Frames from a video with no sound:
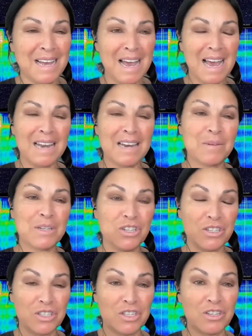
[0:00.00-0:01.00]
And it was
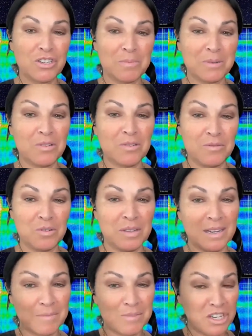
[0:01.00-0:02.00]
just such a beautiful thing.
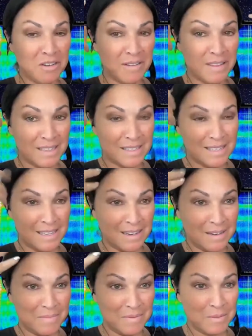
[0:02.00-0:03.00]
I'm sharing that, seeing
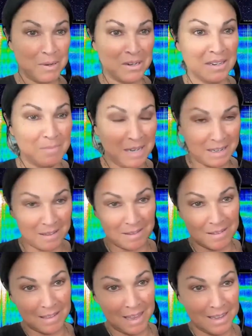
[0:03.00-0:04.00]
my
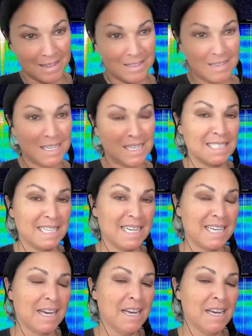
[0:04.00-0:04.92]
head's tingling.